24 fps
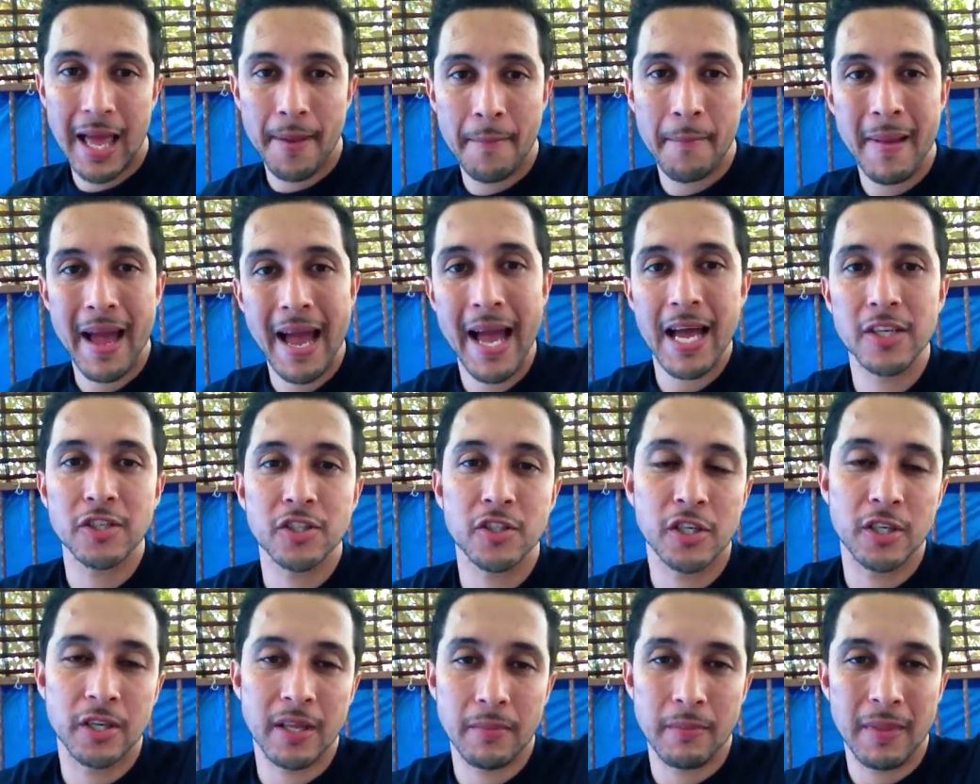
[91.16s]

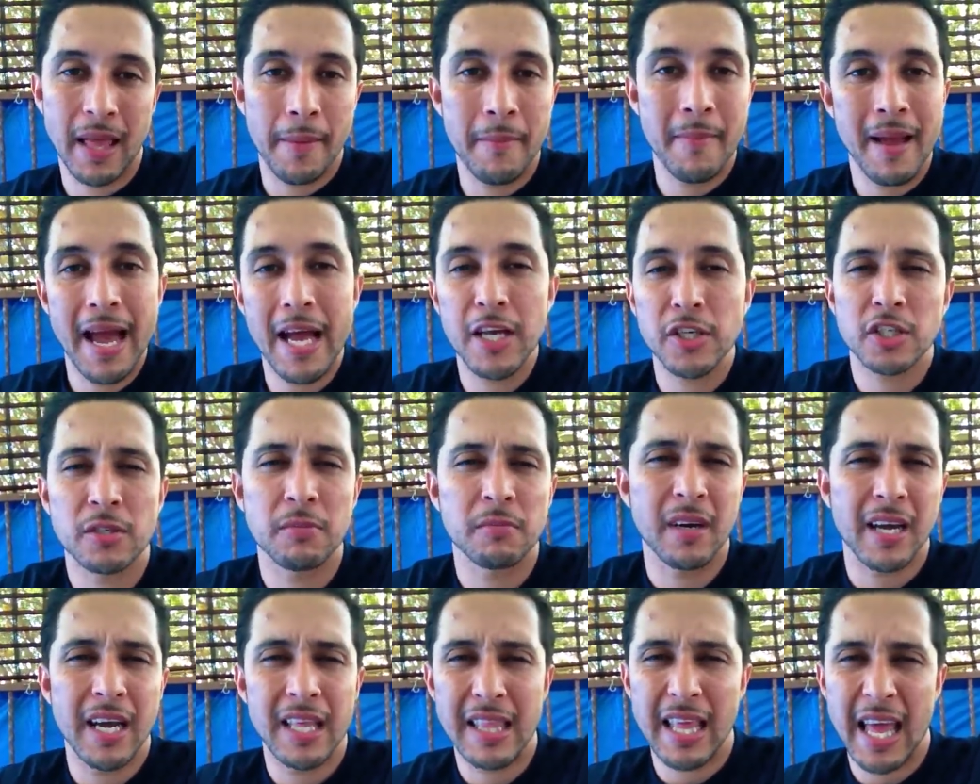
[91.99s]

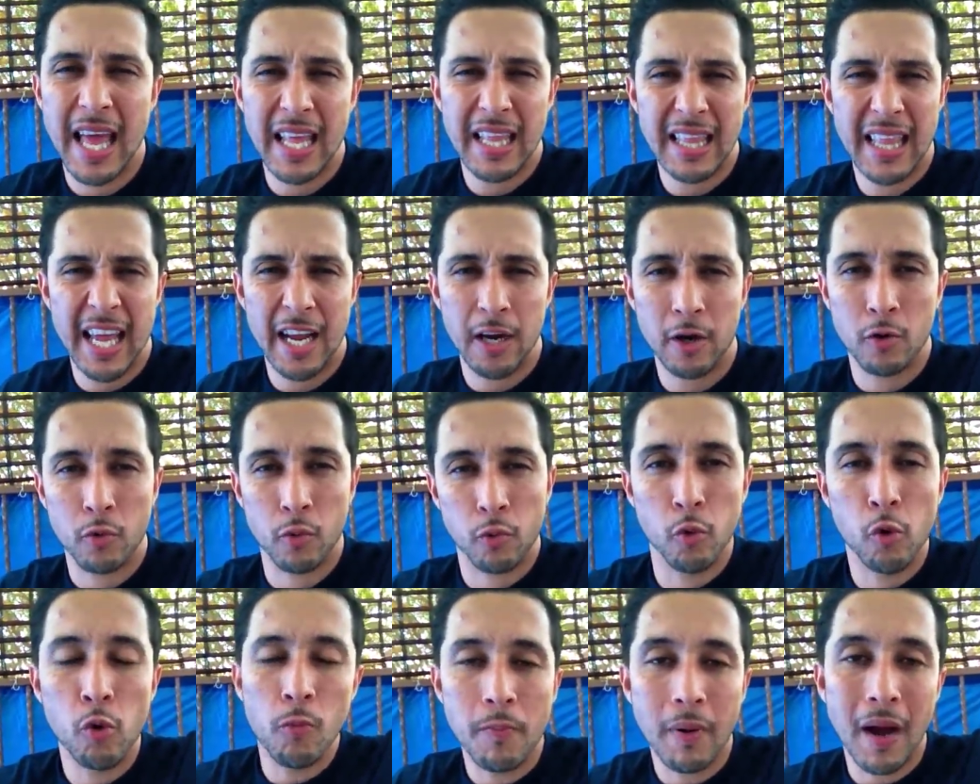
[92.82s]
mastermind, that
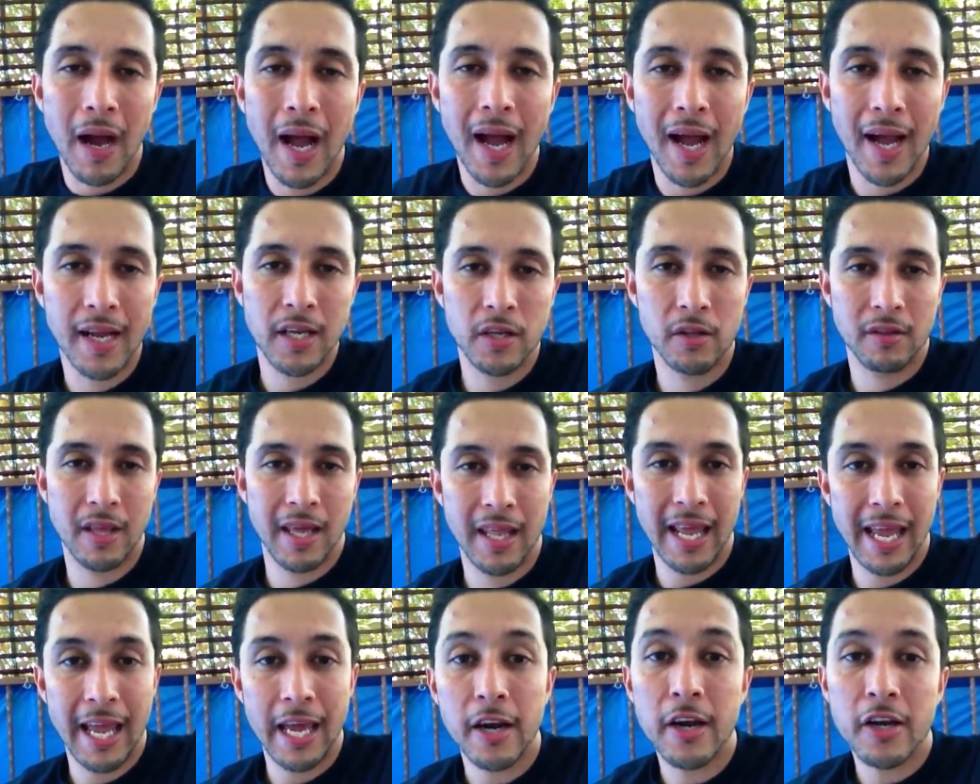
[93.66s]
group behind you,
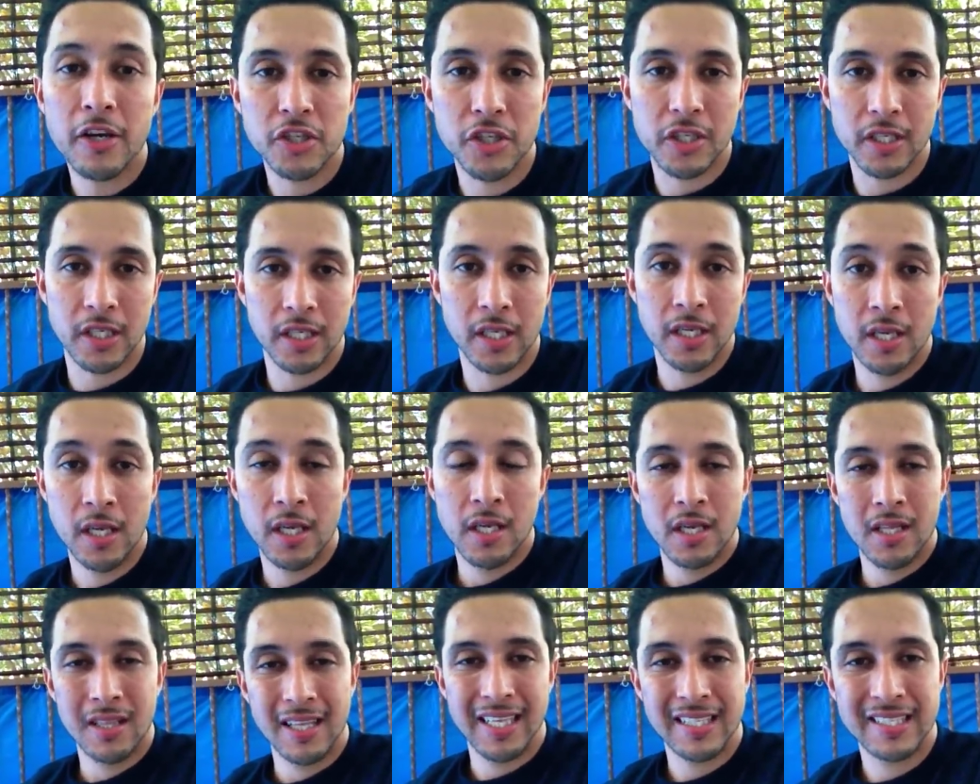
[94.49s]
that energy,
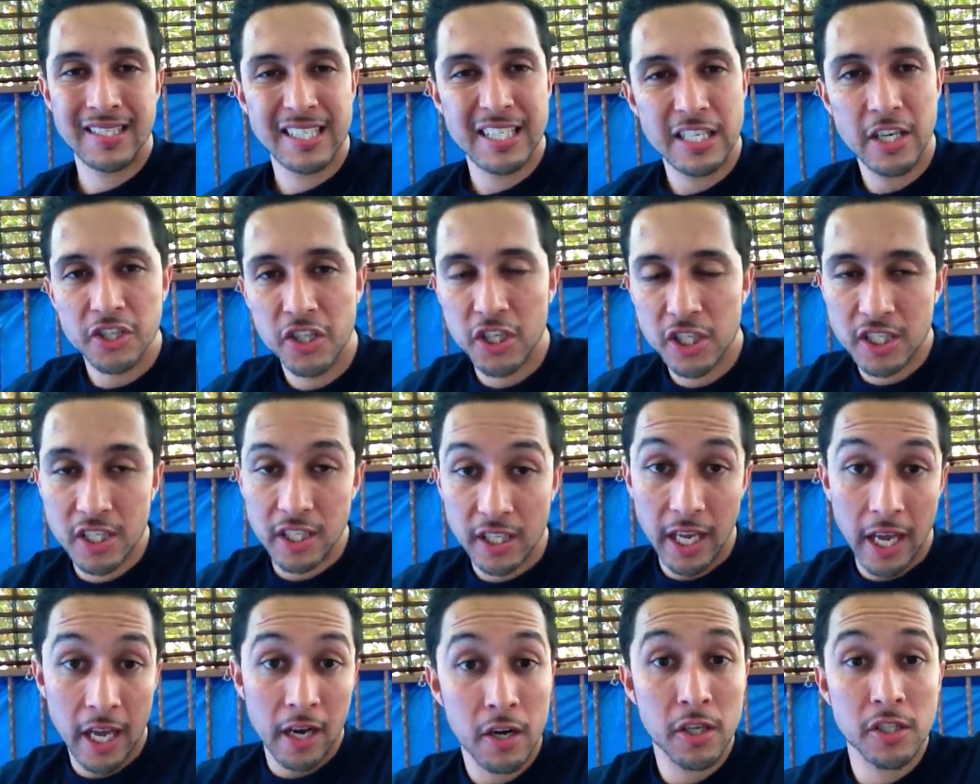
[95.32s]
that synergistic
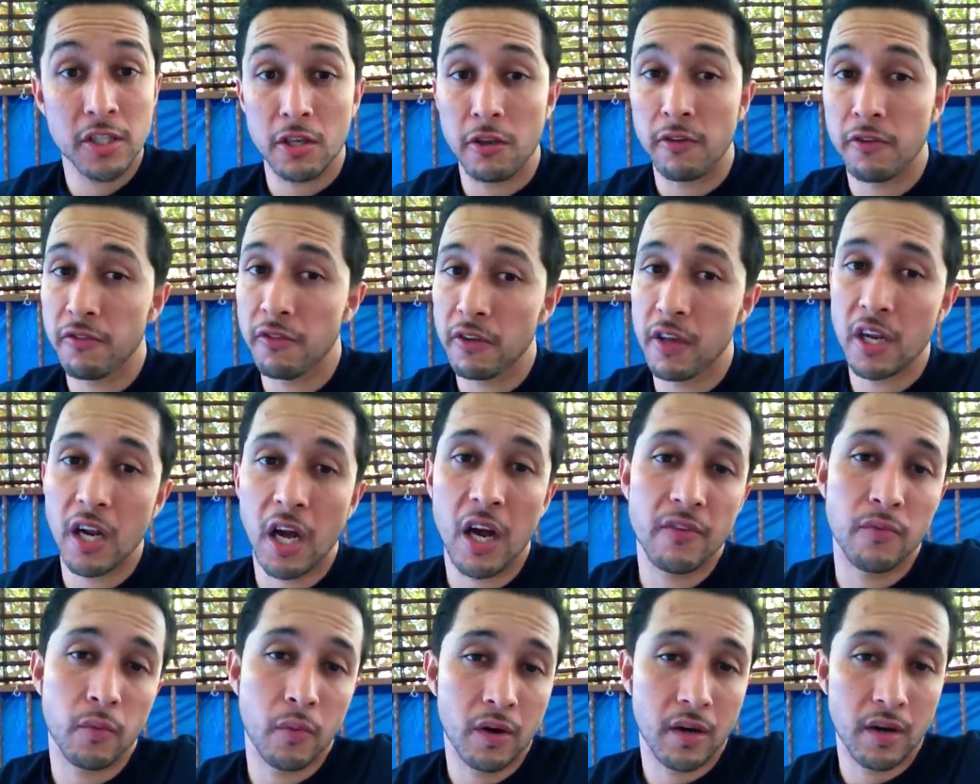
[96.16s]
energy you feed
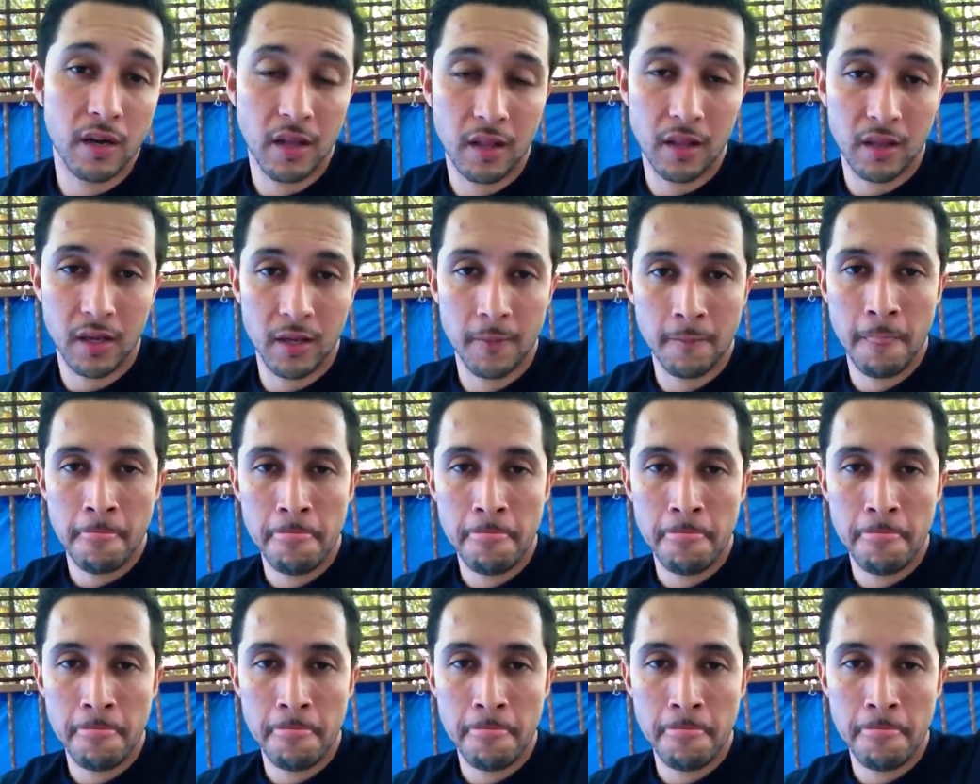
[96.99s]
off one another.